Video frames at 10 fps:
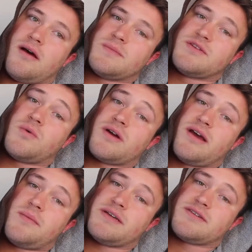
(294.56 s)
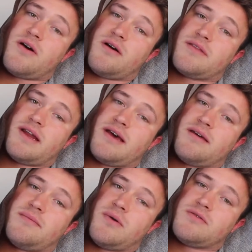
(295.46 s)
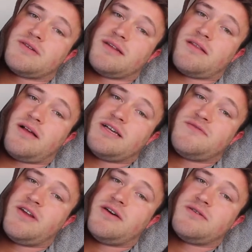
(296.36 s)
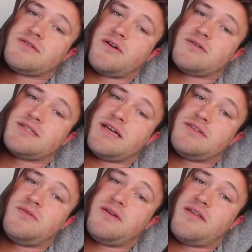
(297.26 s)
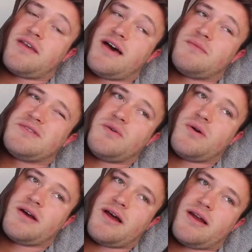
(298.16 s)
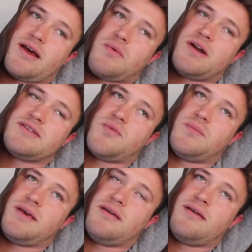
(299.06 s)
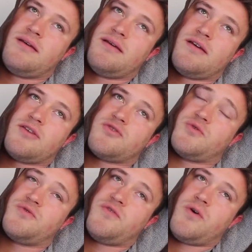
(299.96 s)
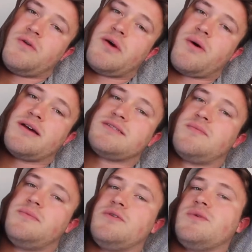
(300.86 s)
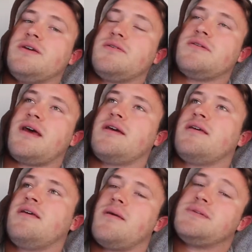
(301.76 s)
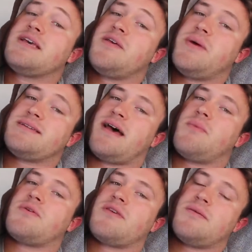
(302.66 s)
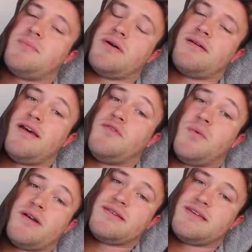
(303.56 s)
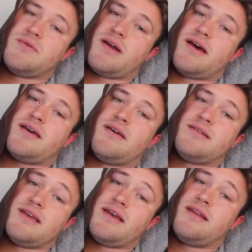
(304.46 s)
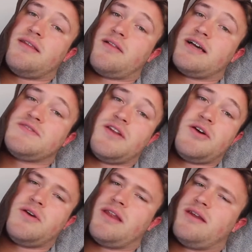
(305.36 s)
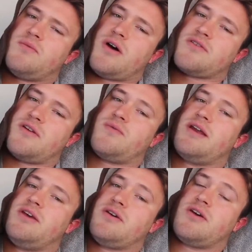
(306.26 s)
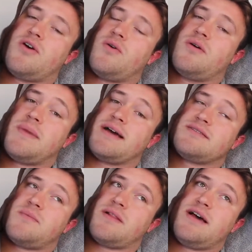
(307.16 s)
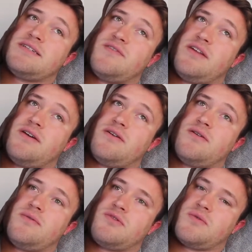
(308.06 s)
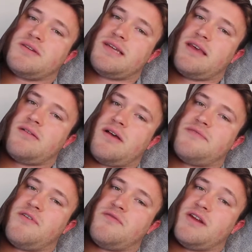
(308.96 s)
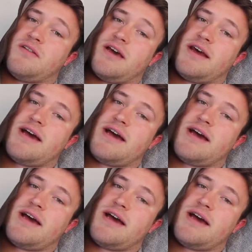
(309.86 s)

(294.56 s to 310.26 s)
I'm still working on my song that I posted in the last video, so stay tuned on that. I'm still working on it. I want it to be truthful and I want it to be real, and I'm taking my time with it. But if you see what I did in the last video and you didn't watch it already, you can go back to my last video, which was a day in the life of an Atlanta